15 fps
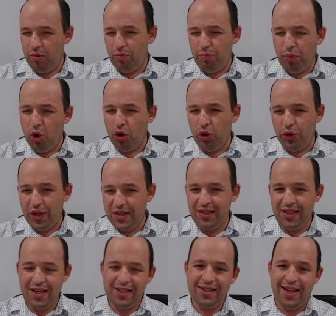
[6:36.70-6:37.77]
pawn on
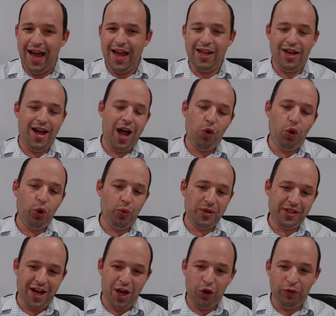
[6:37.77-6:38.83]
a6, I always
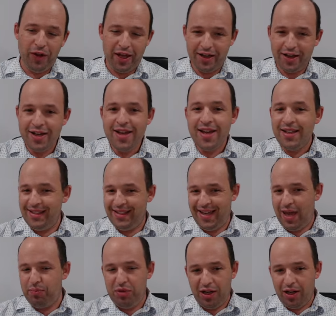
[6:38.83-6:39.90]
kind of like
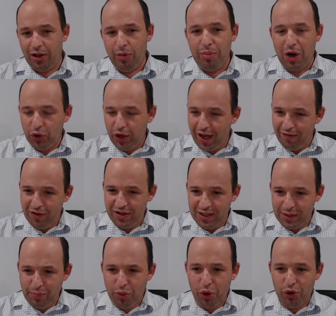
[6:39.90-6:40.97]
skeptical about having this
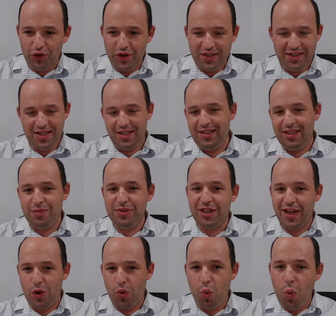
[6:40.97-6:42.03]
pawn on a6, seems
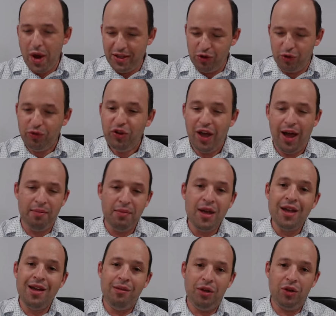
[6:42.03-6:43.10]
like a waste of time,
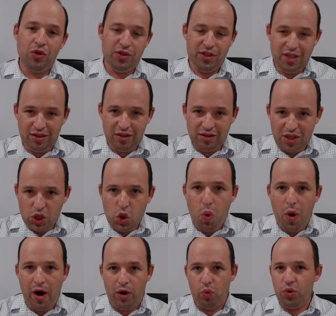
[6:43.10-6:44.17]
because this is the
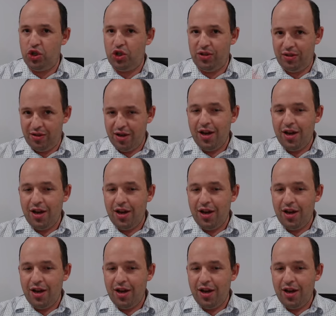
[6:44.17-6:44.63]
square which is